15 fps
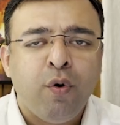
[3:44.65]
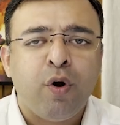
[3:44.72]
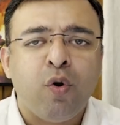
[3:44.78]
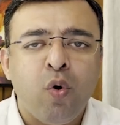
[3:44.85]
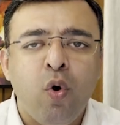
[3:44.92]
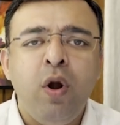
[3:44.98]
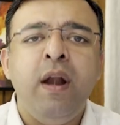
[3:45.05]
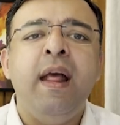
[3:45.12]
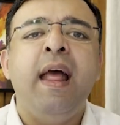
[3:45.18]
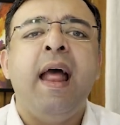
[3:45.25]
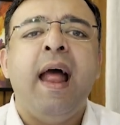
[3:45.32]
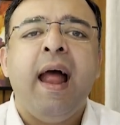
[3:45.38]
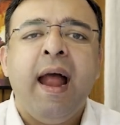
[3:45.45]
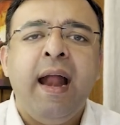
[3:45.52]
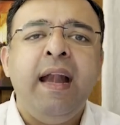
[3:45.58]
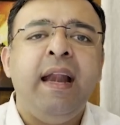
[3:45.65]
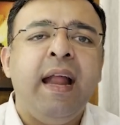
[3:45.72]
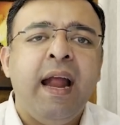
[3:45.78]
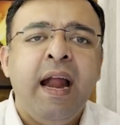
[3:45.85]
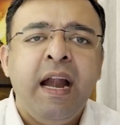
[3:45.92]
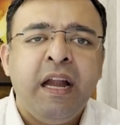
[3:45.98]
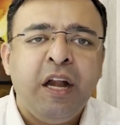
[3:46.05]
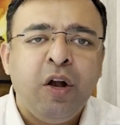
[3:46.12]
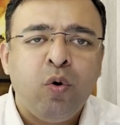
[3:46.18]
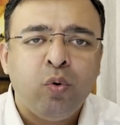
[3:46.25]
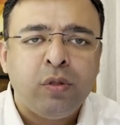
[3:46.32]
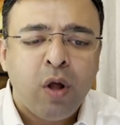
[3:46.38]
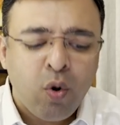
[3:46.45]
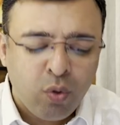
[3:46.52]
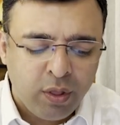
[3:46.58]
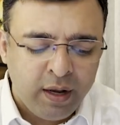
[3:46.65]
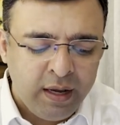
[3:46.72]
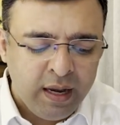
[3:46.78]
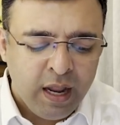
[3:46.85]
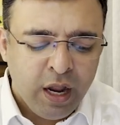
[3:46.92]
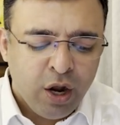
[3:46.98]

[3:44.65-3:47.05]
gold, and 82,000